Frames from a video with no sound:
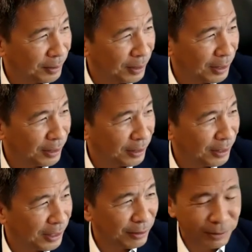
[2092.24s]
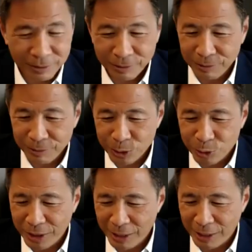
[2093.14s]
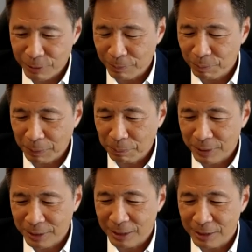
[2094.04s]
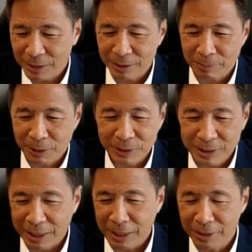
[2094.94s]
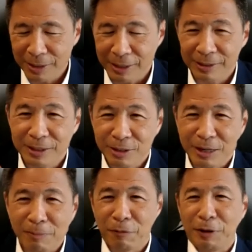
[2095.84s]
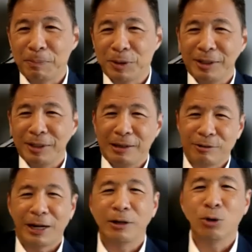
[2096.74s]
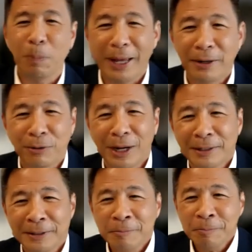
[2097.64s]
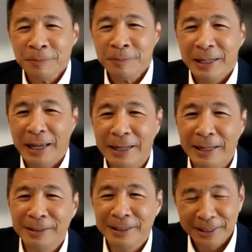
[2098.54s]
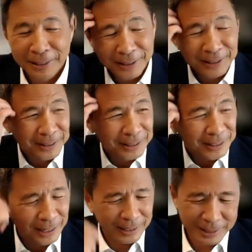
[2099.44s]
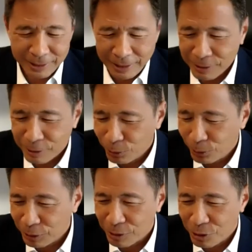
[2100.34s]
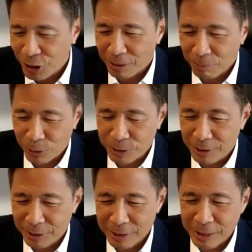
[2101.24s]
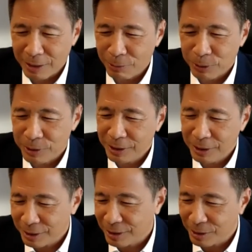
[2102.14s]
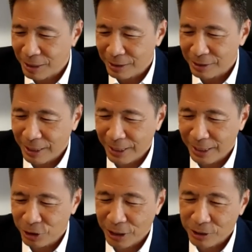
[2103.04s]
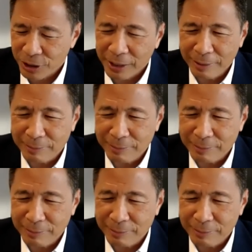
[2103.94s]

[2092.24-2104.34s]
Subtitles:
I was reading up some papers last year about this kid that did some flips in the Rhino pen, right? And then I said, hey, you know, check the box here. This guy was this guy is that, check. And I